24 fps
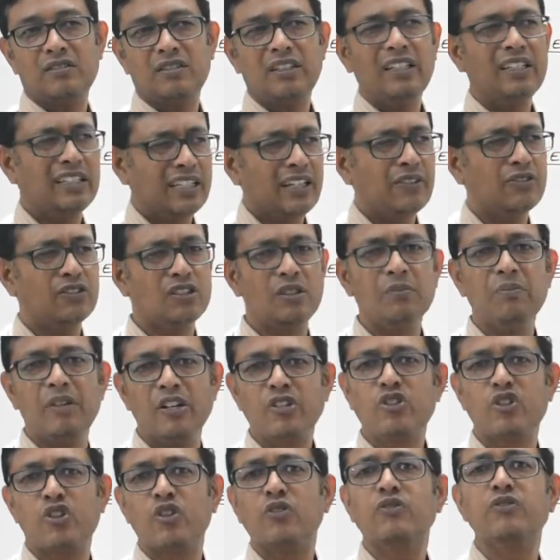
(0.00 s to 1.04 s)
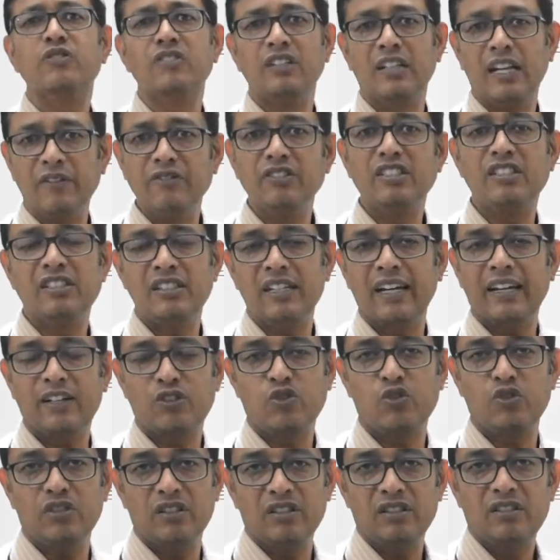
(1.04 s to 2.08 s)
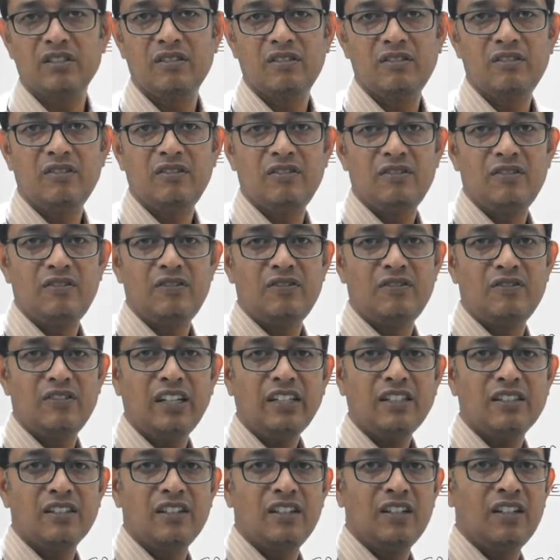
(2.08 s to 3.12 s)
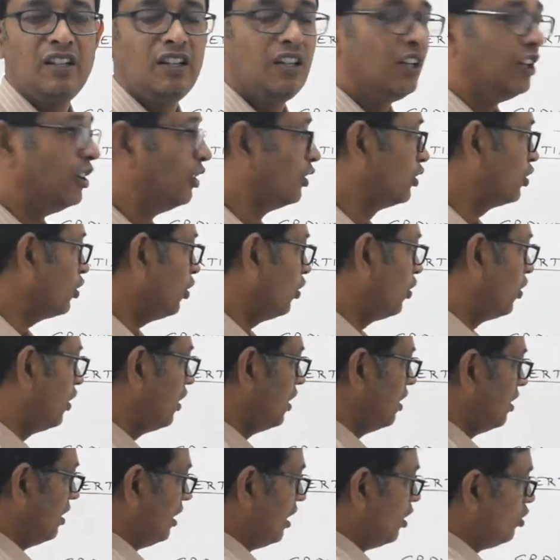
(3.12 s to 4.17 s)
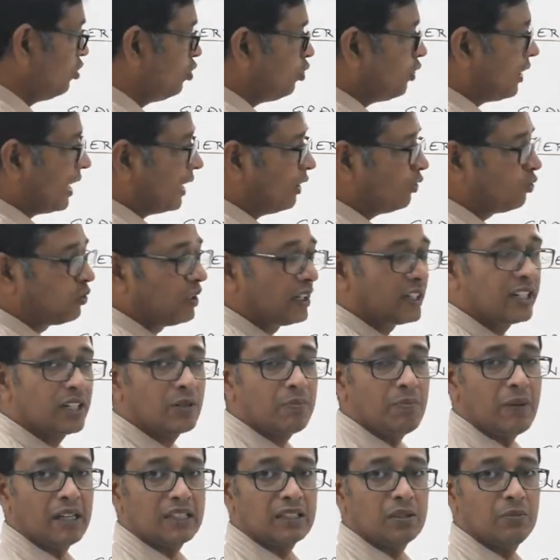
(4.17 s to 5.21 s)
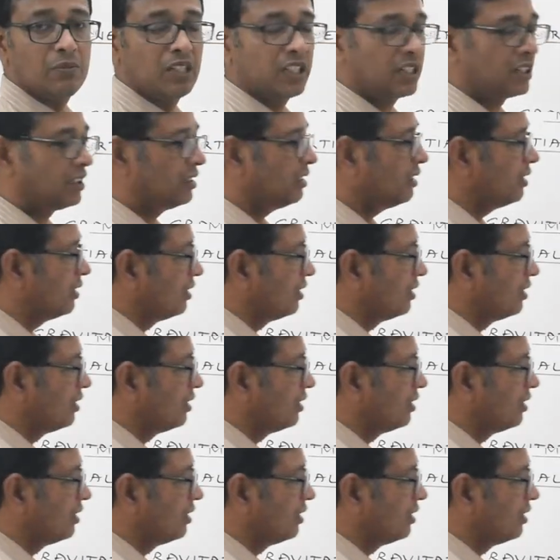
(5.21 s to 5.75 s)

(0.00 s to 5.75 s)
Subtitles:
It gives the measure of gravity actually, right? So, how to calculate it mathematically?